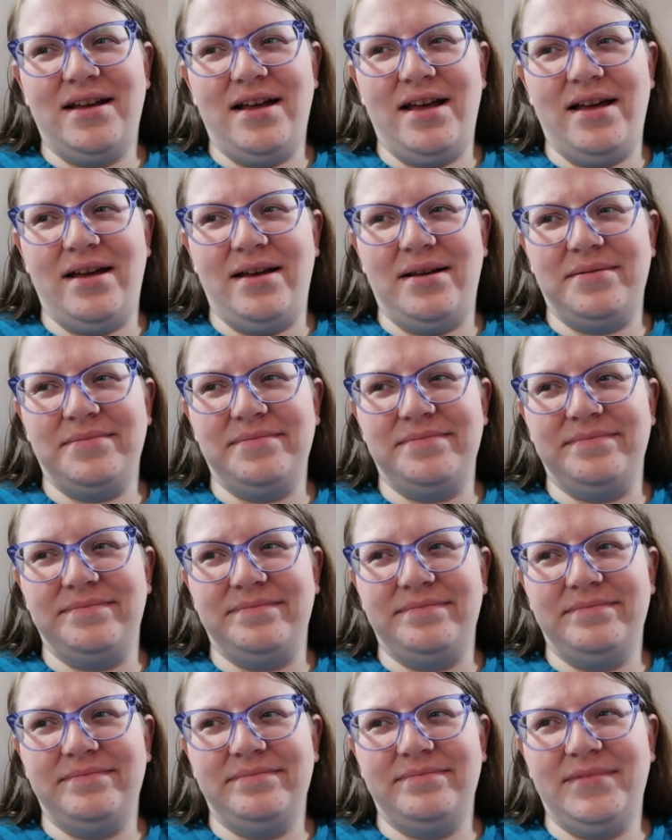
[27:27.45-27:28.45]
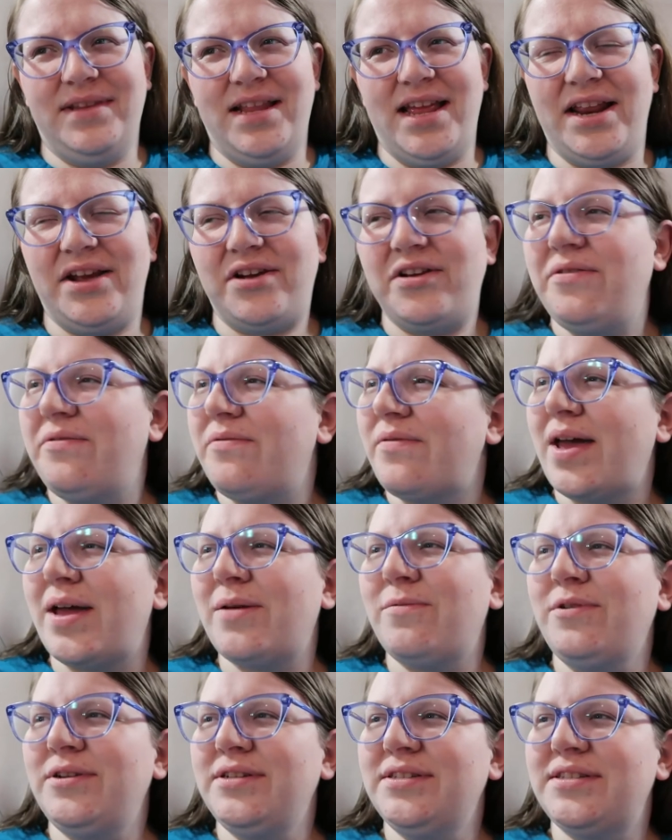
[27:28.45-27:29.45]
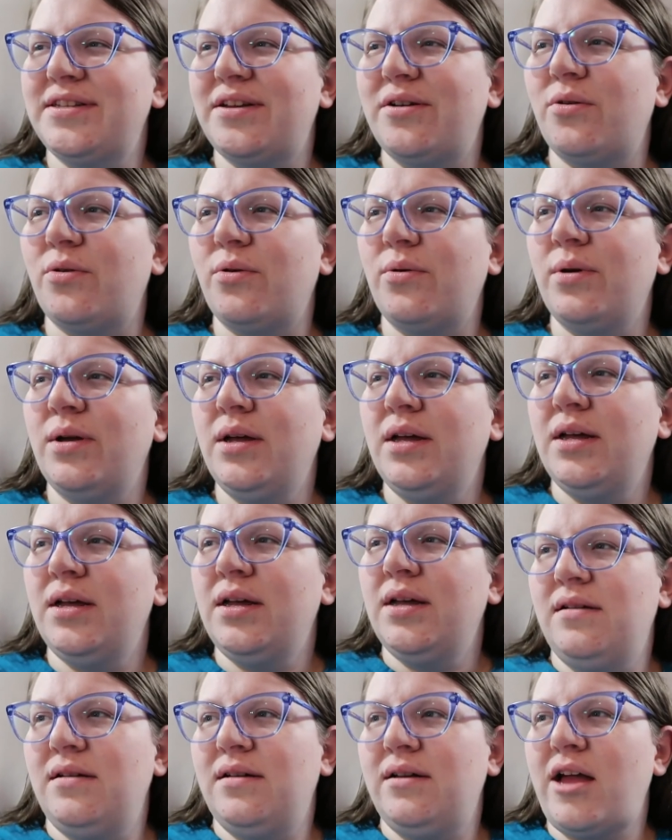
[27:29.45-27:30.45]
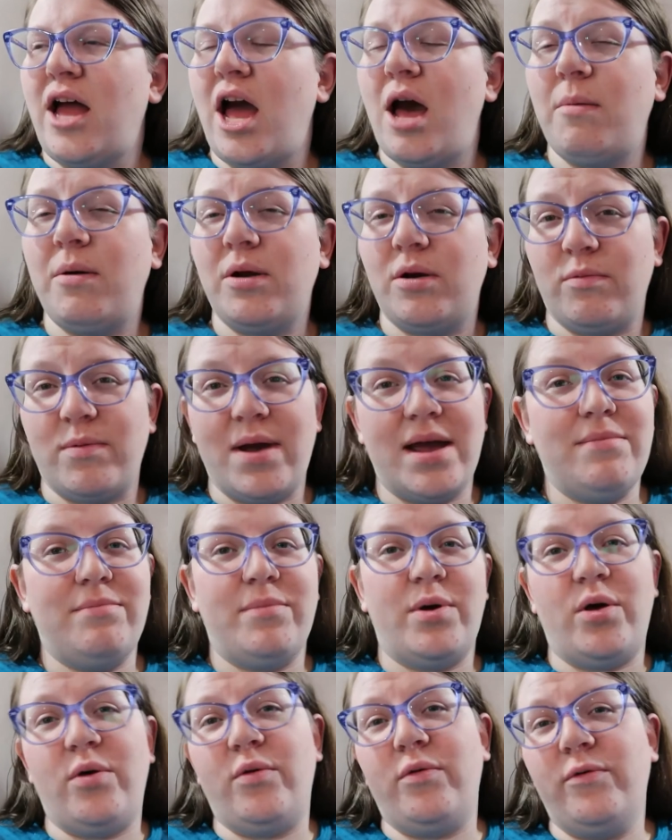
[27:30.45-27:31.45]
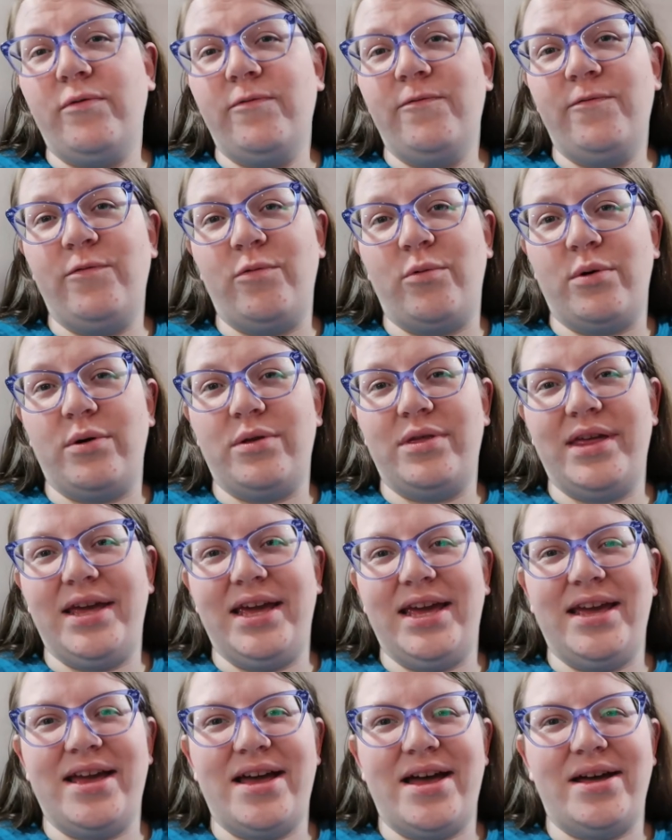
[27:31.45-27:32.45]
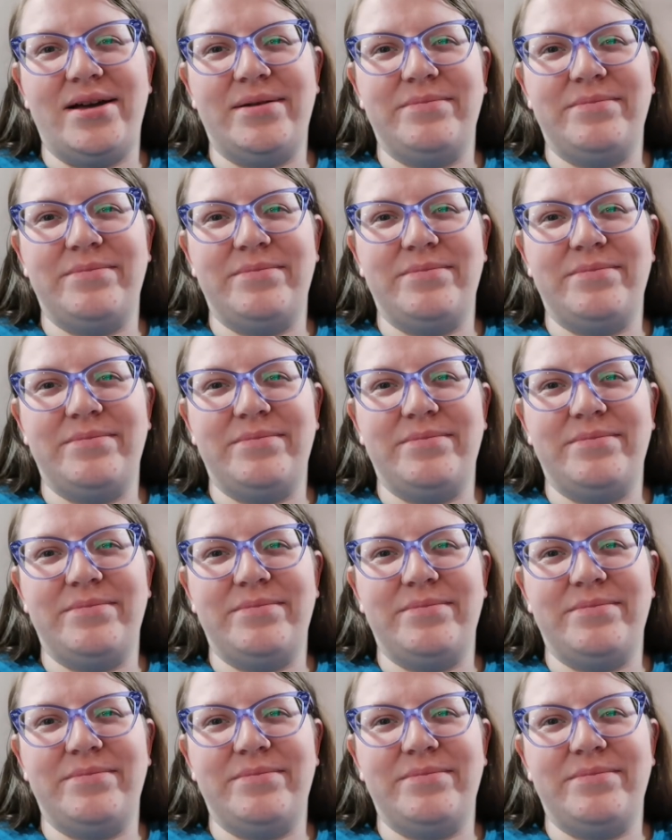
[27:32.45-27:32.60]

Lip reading: and I couldn't find one, so how about a rainbow for the